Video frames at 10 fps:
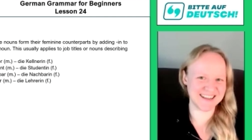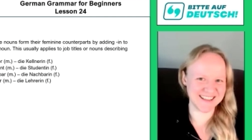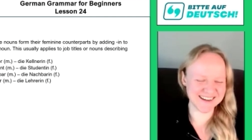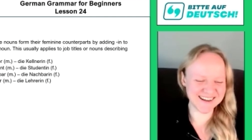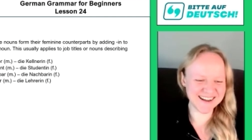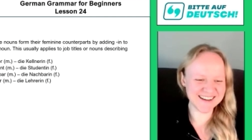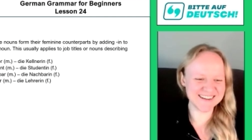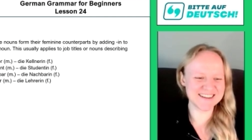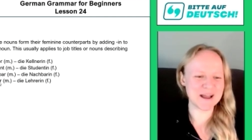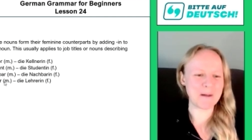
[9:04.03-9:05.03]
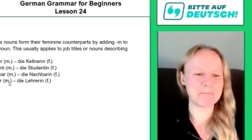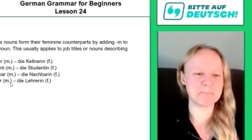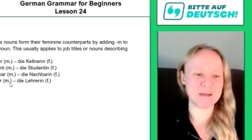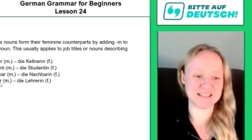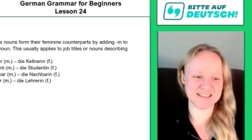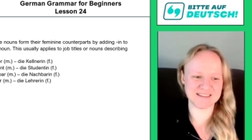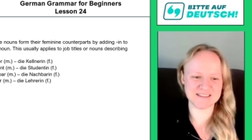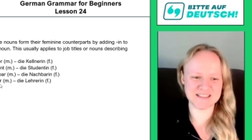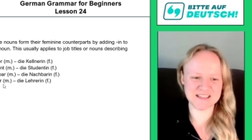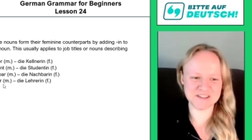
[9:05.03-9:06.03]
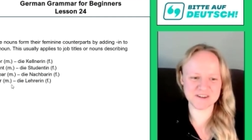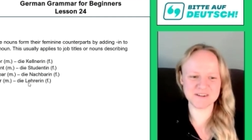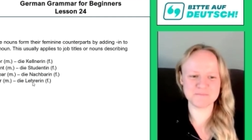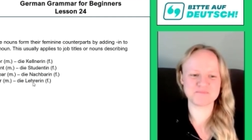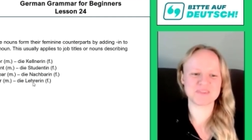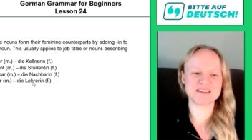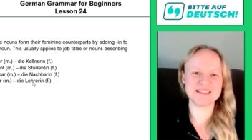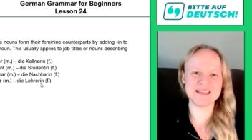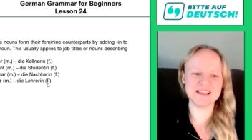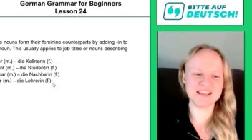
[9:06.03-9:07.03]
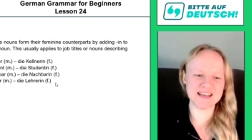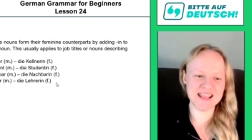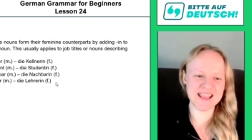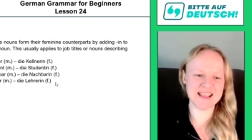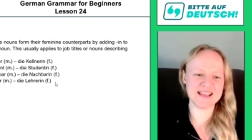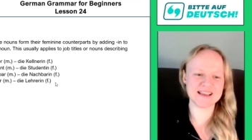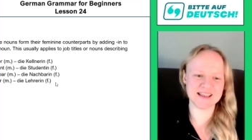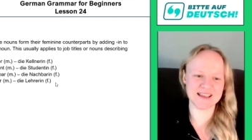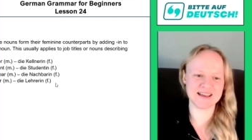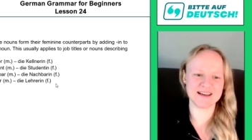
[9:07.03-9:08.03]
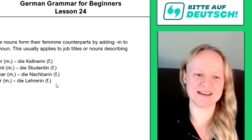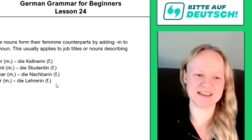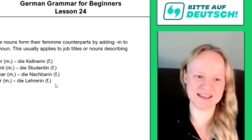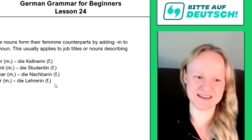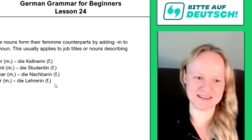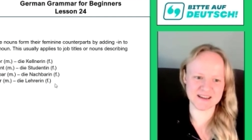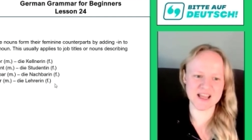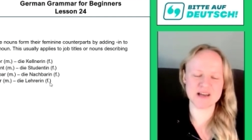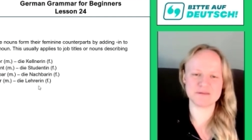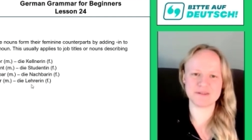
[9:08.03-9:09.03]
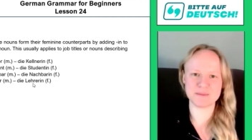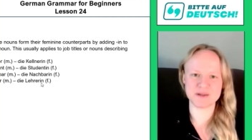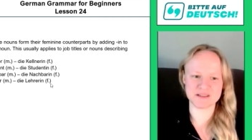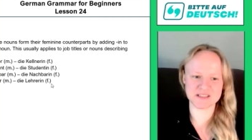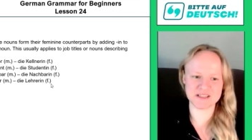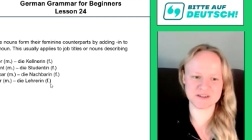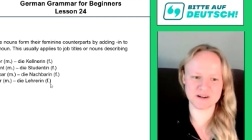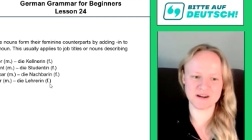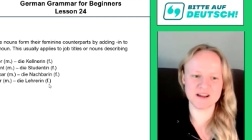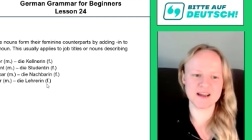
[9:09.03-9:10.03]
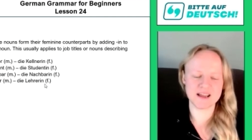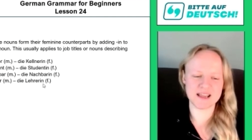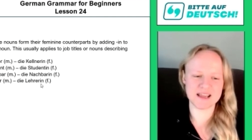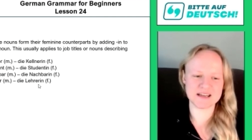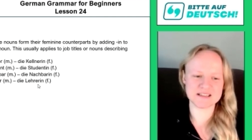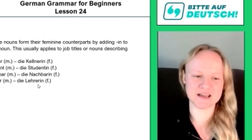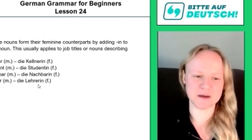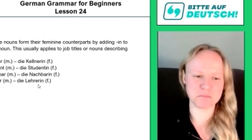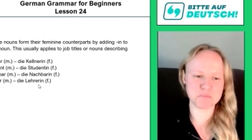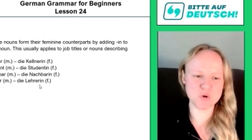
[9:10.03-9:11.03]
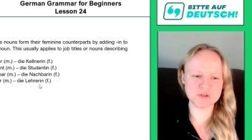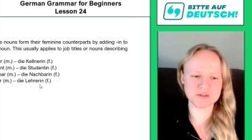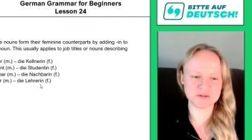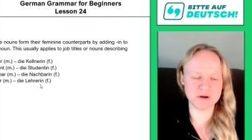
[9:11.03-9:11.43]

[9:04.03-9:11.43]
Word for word: Lehrer, masculine teacher. Die Lehrerin, feminine teacher. And uh, most